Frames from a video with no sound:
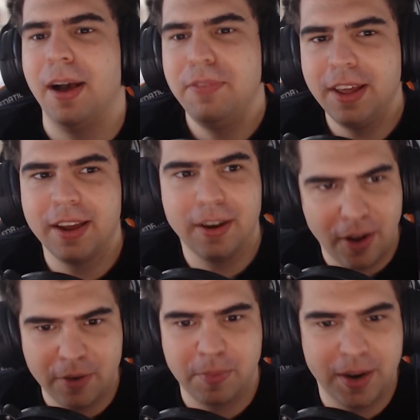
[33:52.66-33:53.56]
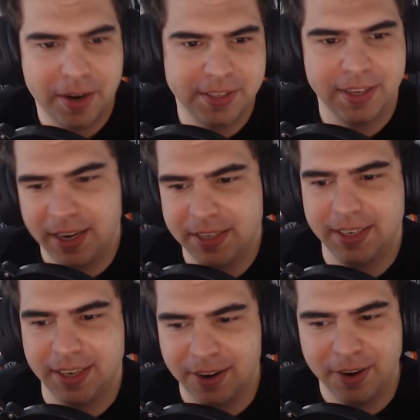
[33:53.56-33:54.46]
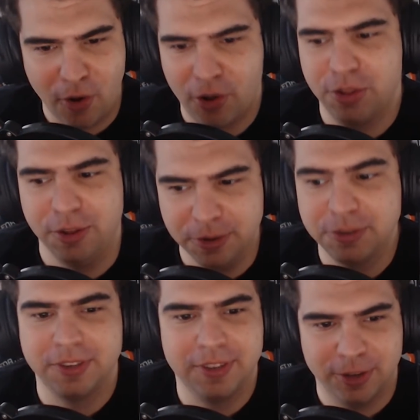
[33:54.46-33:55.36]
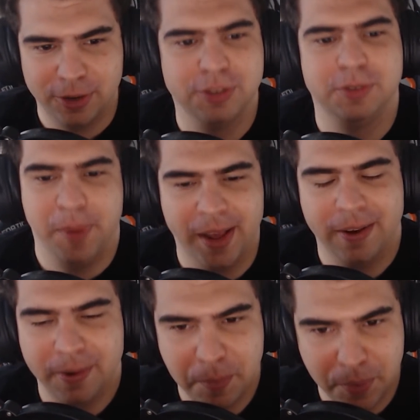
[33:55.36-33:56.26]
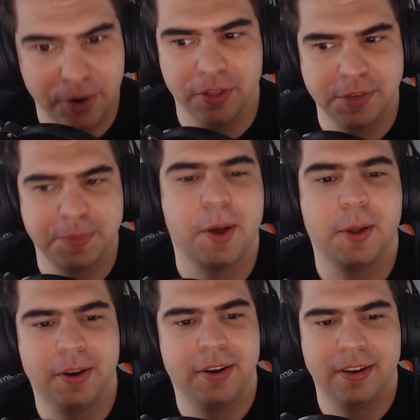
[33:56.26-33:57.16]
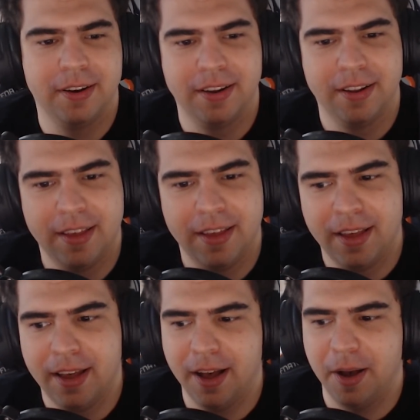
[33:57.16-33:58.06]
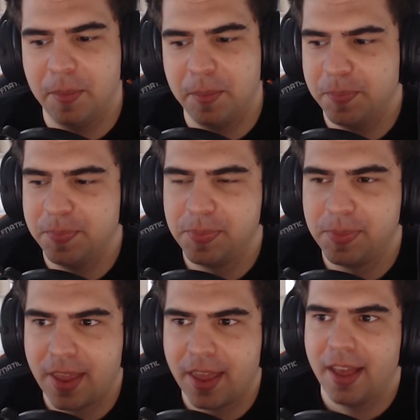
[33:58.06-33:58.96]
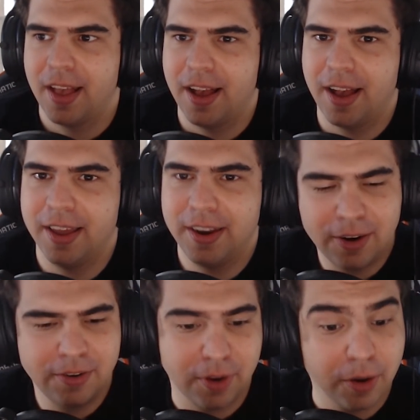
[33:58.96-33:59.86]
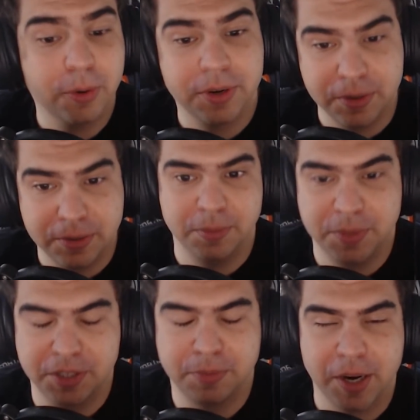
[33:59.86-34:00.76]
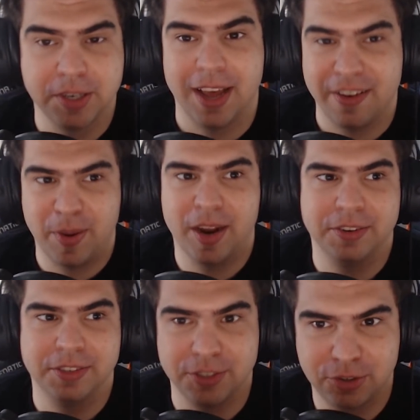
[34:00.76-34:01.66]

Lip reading: feel like a lot of players in the LEC are not used to just being put on the spot. And a lot of the lower tier teams especially have players that